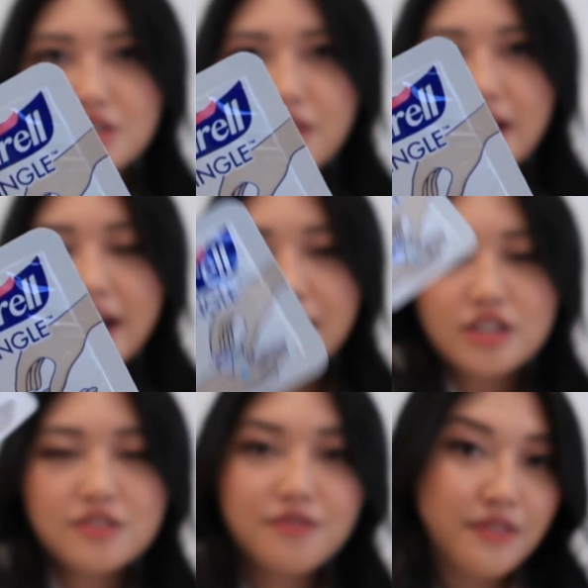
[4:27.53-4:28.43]
so they kind of
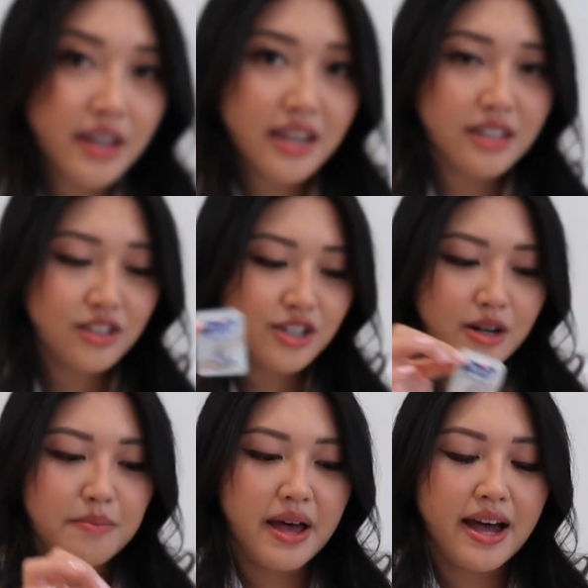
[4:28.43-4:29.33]
just fit into
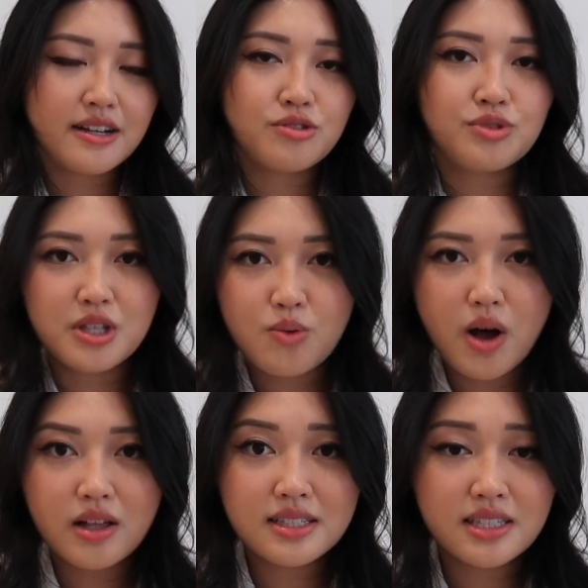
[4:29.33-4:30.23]
your bags really
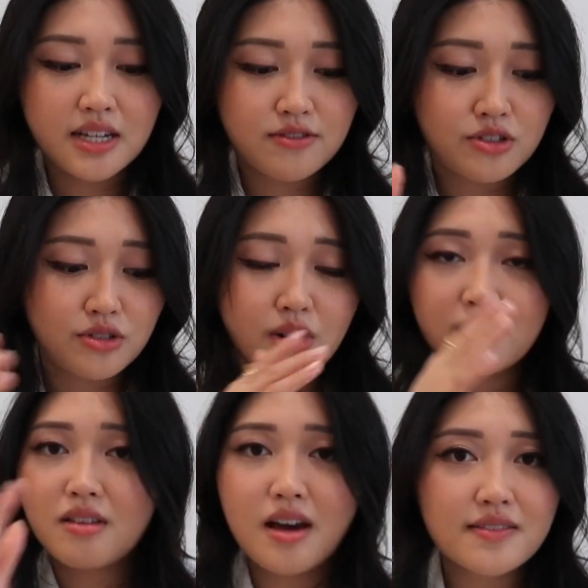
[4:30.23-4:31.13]
well and saves you on
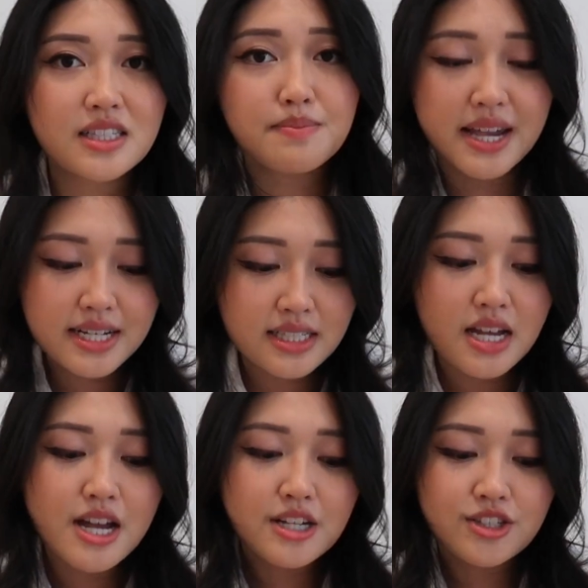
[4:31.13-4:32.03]
a lot of space.
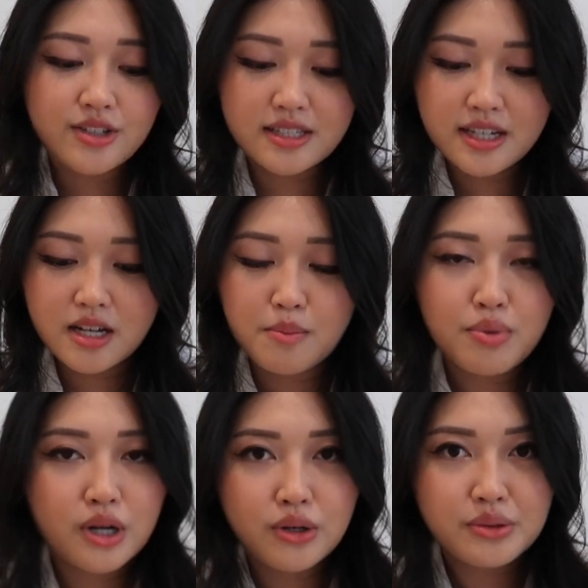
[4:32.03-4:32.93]
So that's like a
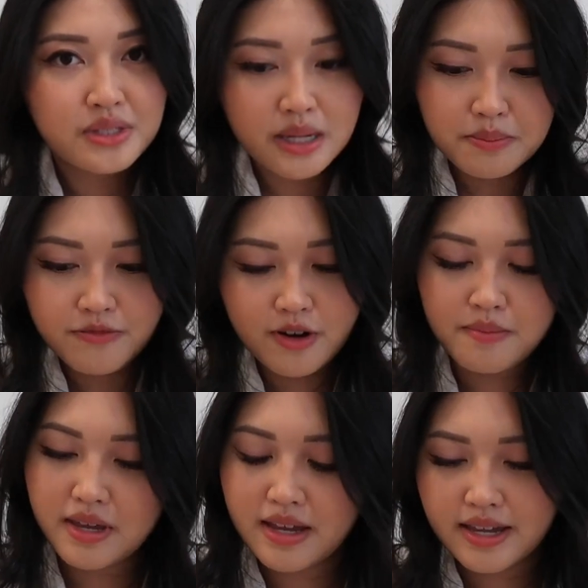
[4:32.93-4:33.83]
pro tip
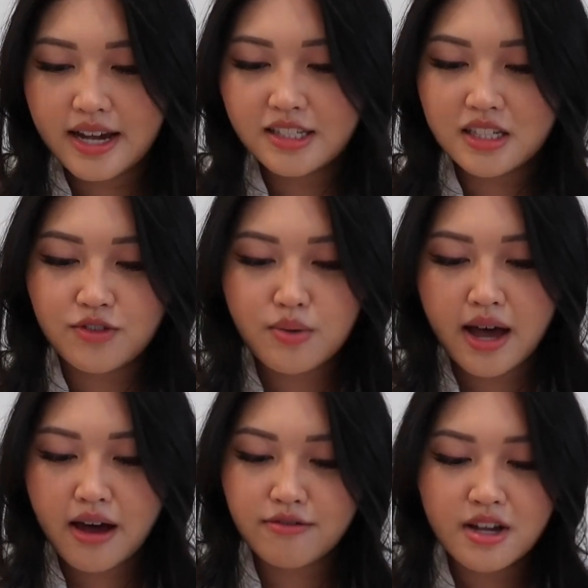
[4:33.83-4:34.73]
from me, I guess, if you
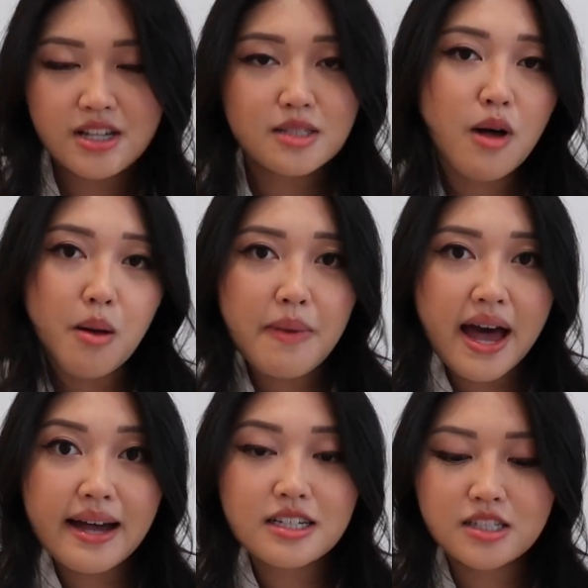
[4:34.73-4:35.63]
have small
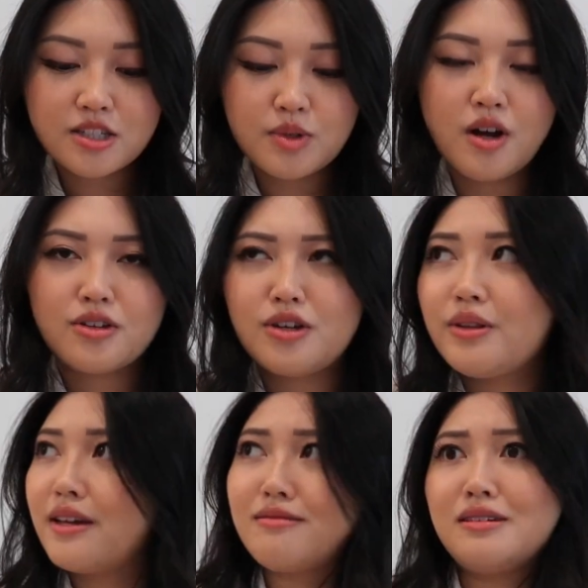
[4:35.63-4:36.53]
bags, because we all know
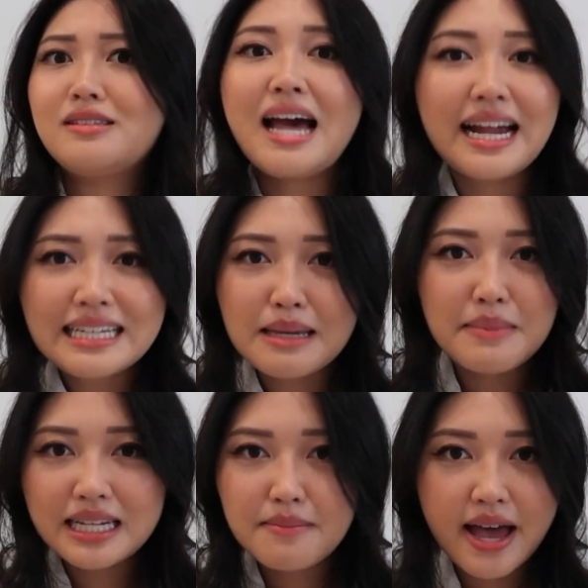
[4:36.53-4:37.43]
like the tiny
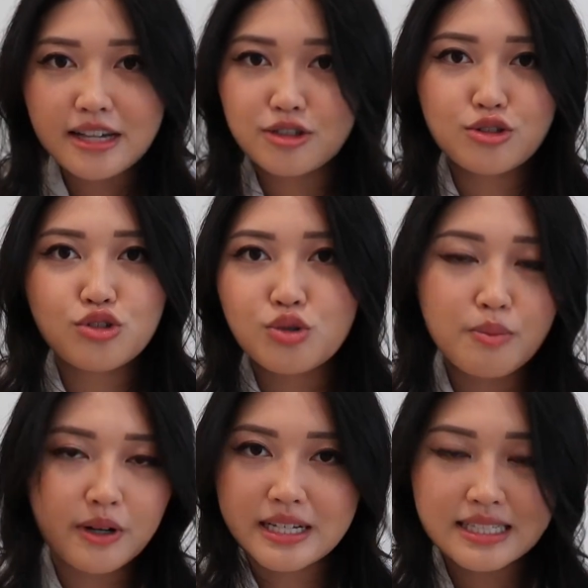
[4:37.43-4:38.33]
mini bags are
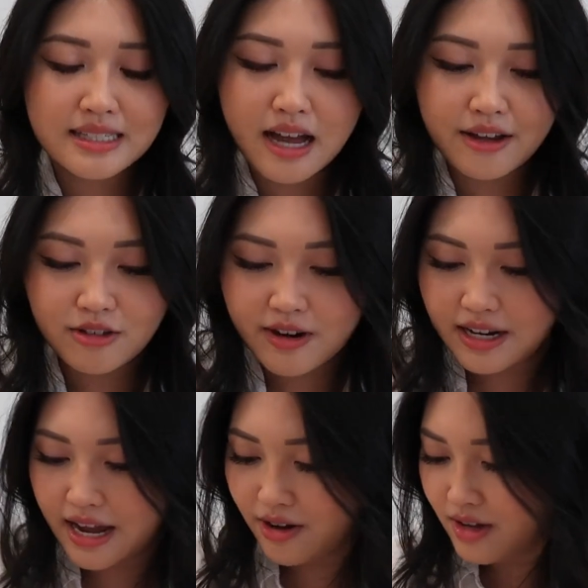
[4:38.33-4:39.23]
super in style
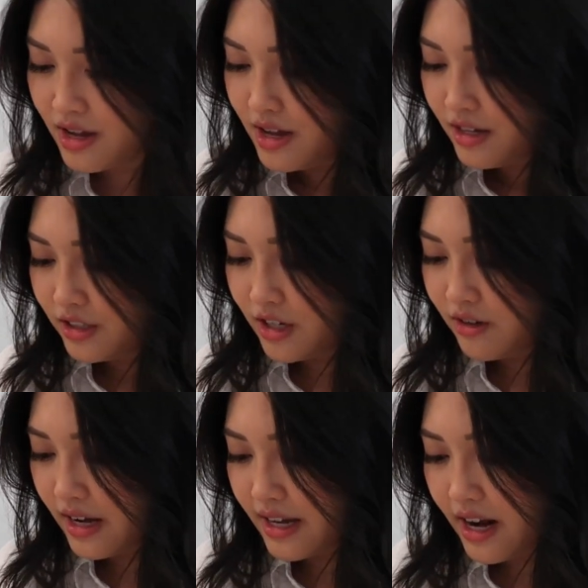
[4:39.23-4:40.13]
right now. So
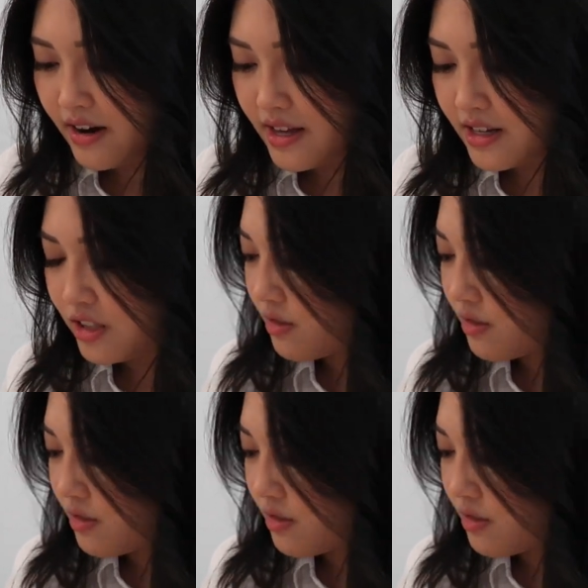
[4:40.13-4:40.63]
I carry this